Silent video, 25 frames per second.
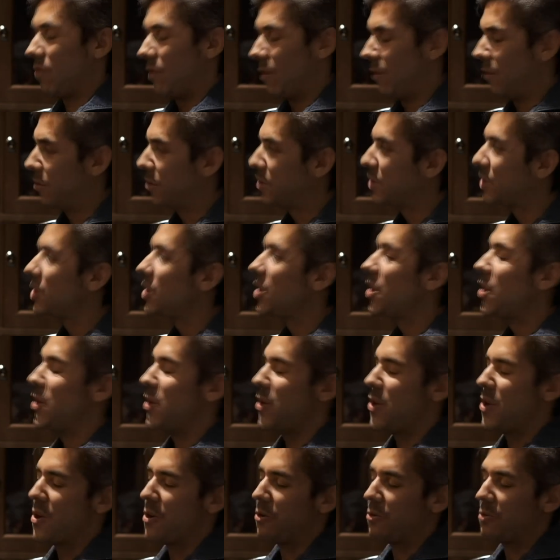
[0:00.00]
product,
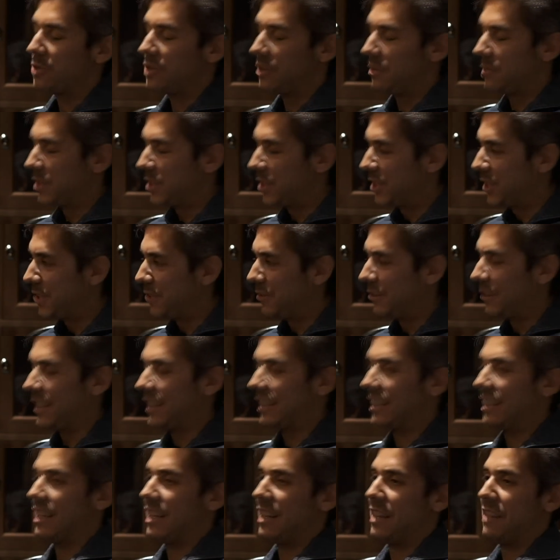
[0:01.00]
knows the
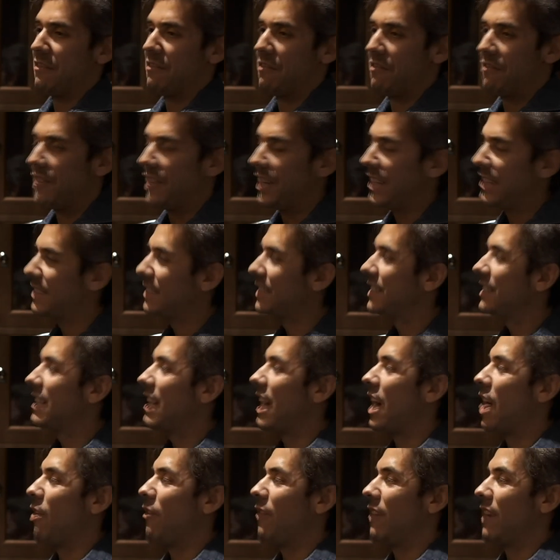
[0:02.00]
material, the fits,
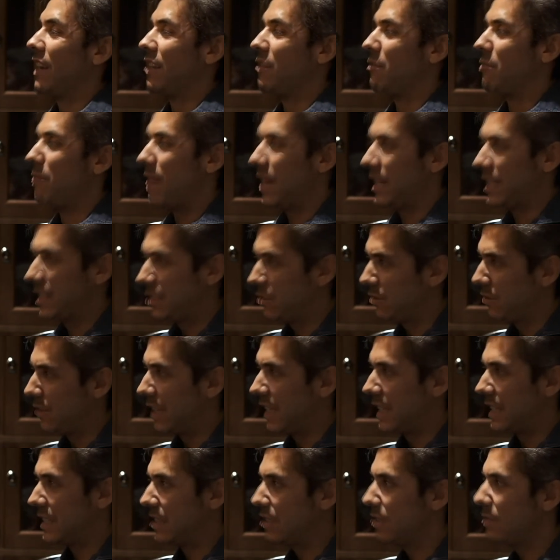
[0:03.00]
how they advise to
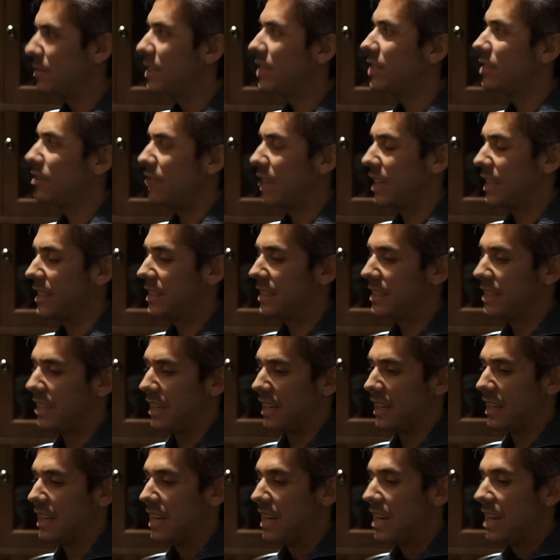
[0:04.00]
the customer. So that's
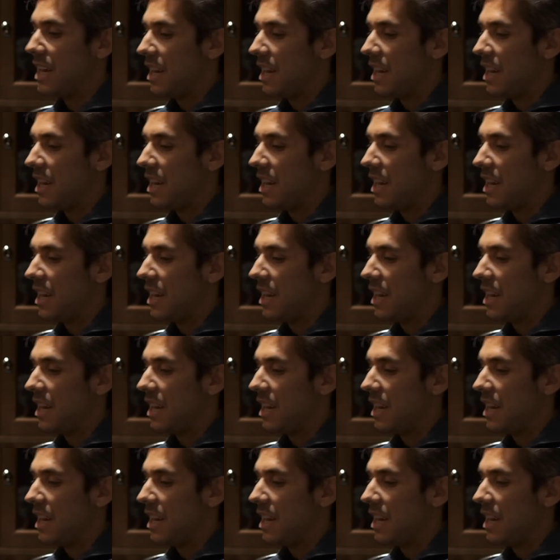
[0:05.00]
an